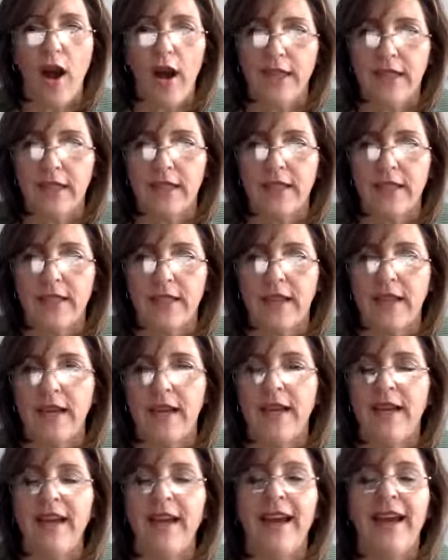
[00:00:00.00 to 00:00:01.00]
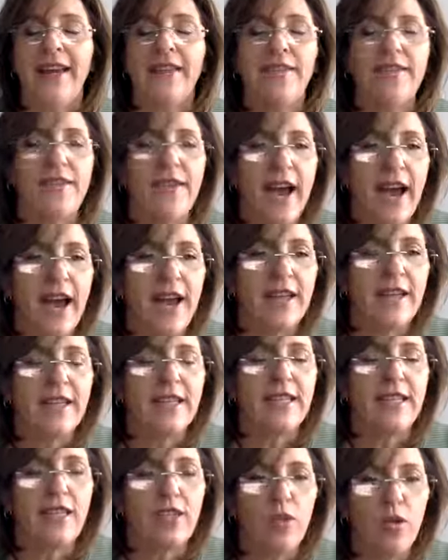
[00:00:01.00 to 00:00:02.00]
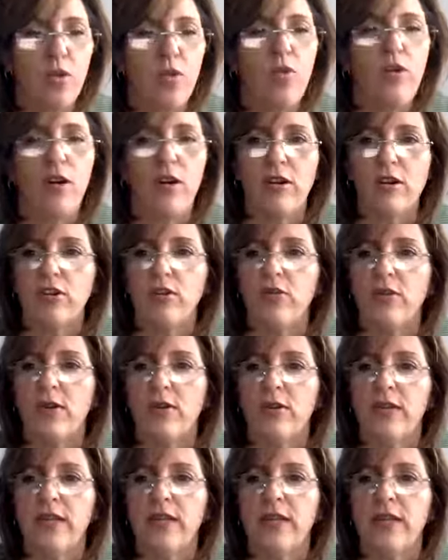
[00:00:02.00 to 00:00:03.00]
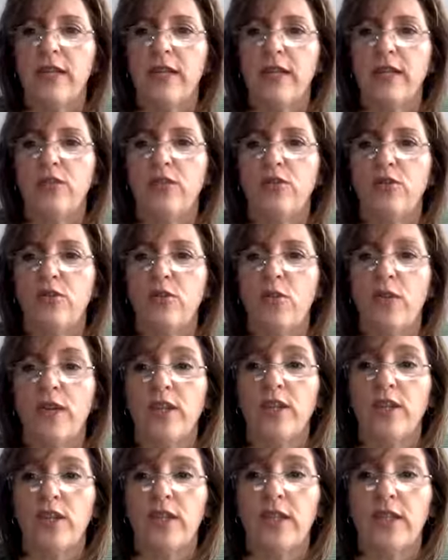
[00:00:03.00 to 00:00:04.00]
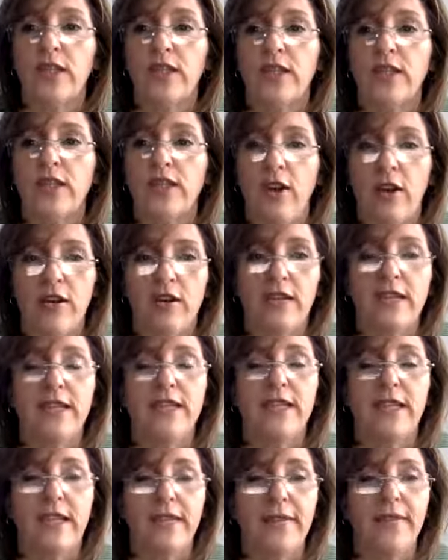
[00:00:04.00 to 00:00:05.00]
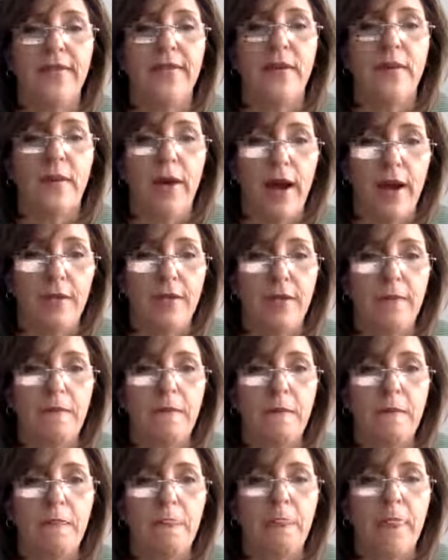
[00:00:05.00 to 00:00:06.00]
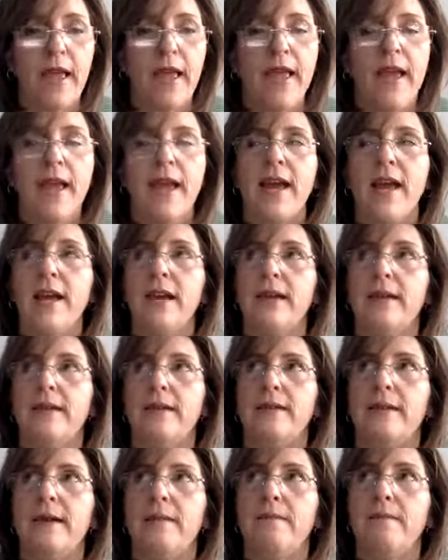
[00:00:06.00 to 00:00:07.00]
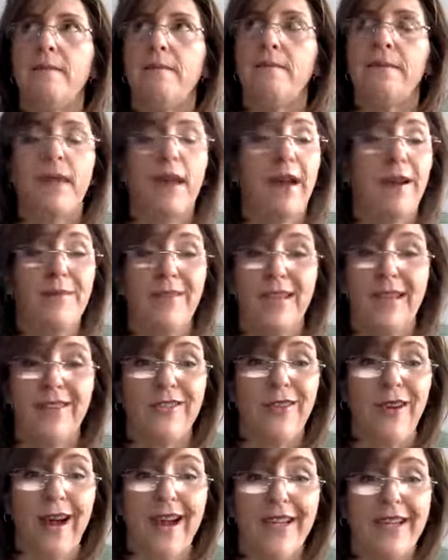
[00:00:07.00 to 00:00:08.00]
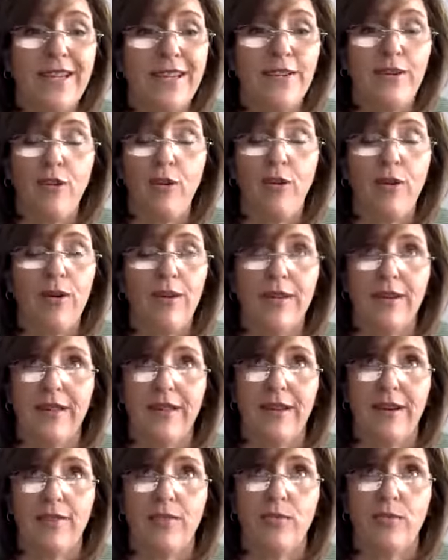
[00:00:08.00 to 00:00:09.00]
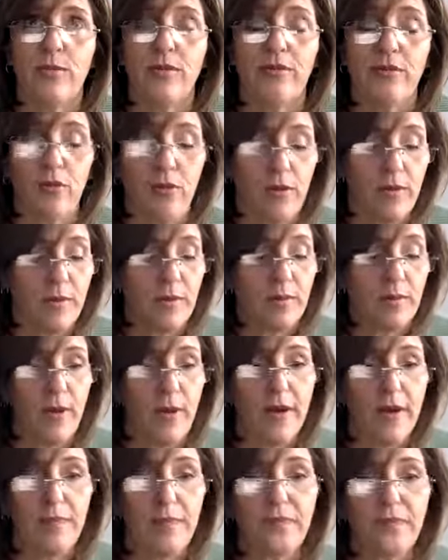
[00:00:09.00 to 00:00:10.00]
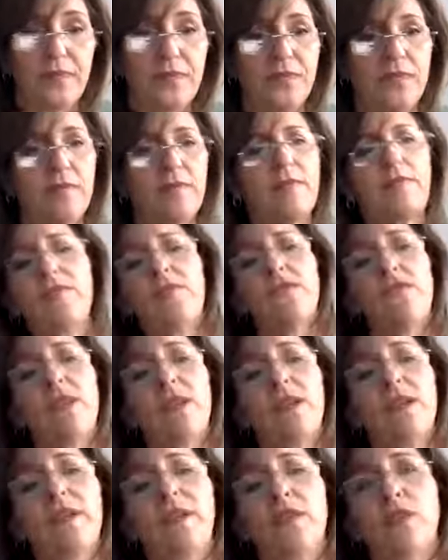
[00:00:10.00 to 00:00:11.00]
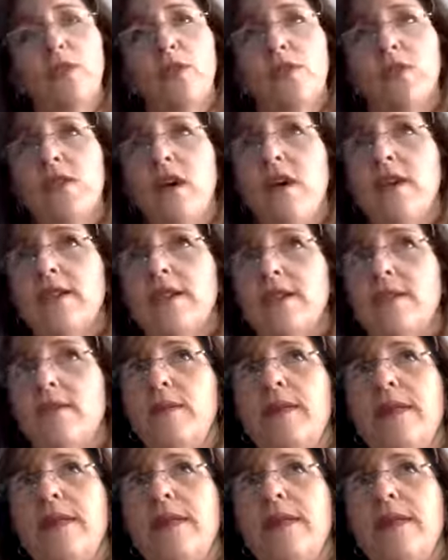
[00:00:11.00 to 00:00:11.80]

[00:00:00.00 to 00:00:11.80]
us. And that is so contrary to what Jesus taught us in the Bible. And I'm telling you, I didn't know all this either before, but you know, God